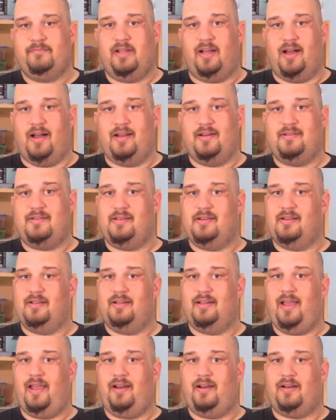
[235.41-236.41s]
Until
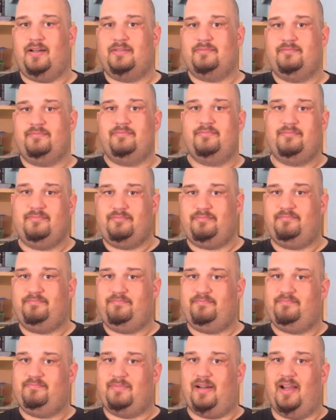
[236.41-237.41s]
later,
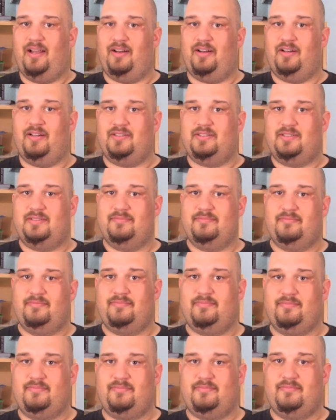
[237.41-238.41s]
bye nerds.
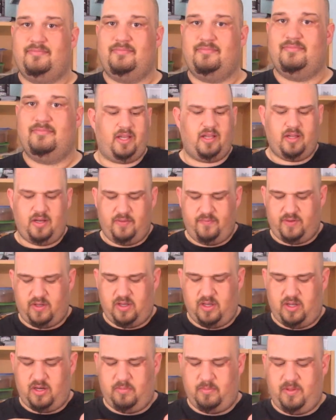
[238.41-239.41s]
I could have a
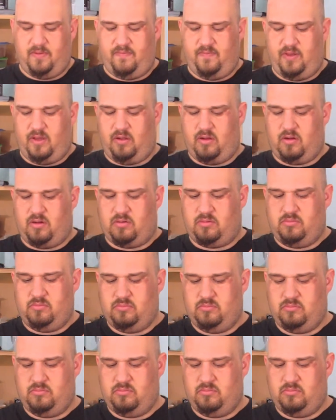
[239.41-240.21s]
cut on my finger.